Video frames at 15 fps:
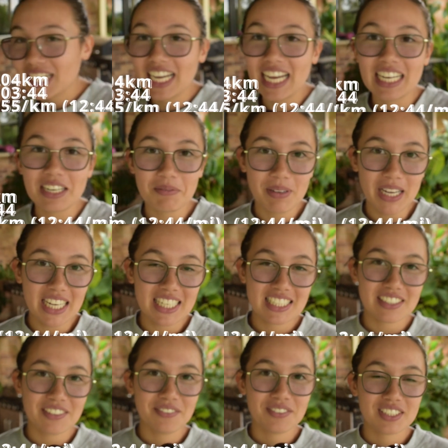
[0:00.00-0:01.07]
at a pace
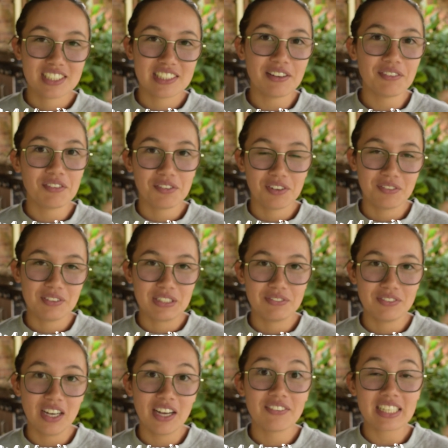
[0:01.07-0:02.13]
of
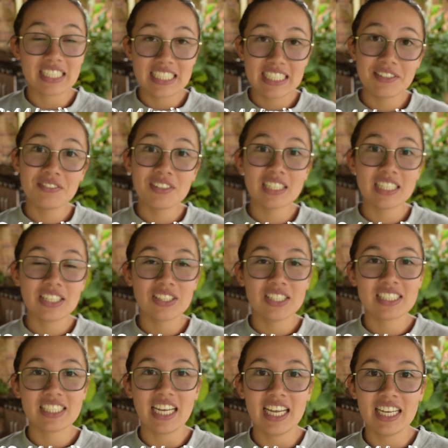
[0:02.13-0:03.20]
7:55. And definitely on
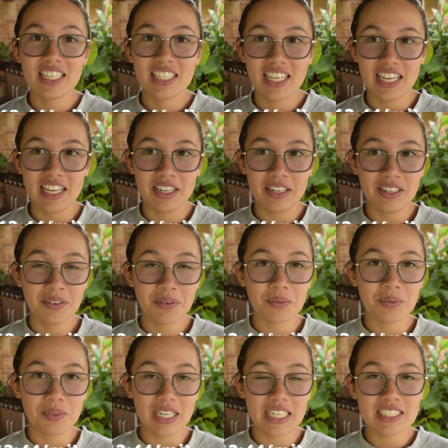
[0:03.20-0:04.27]
this 8K
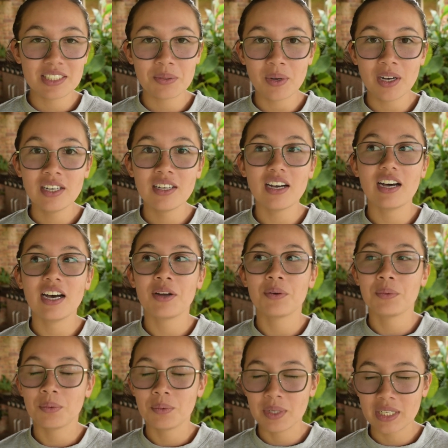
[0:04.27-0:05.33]
easy run, I
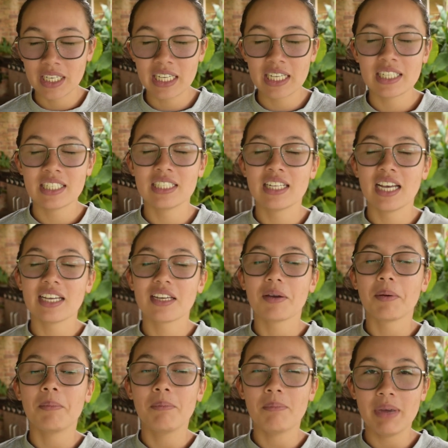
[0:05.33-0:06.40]
really
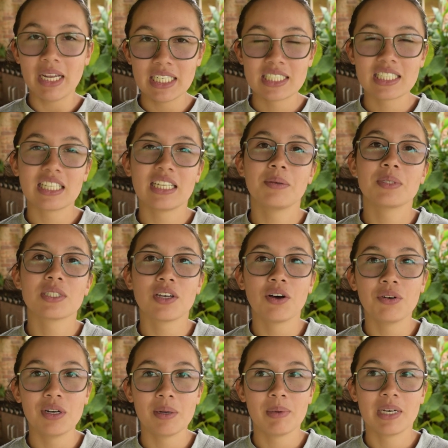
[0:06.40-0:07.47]
mentally was
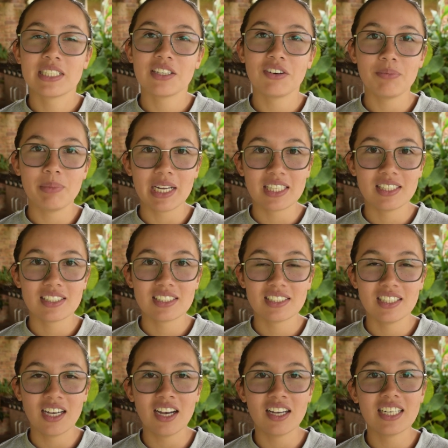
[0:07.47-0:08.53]
holding myself back at the
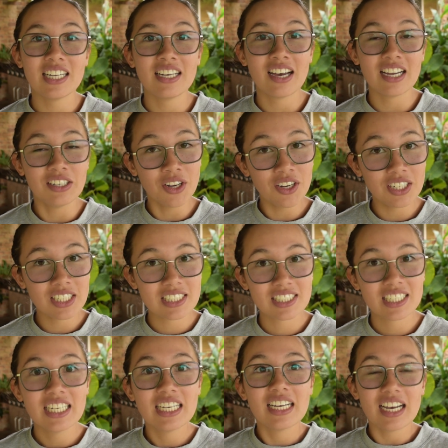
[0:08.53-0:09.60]
start. And I
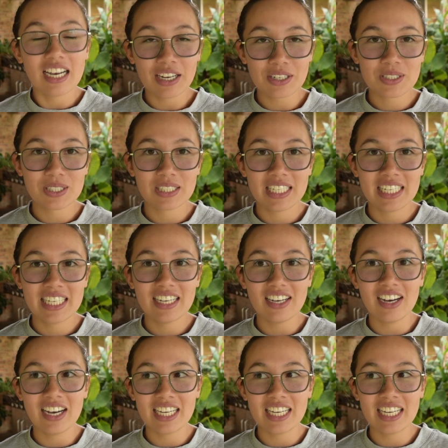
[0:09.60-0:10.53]
noticed actually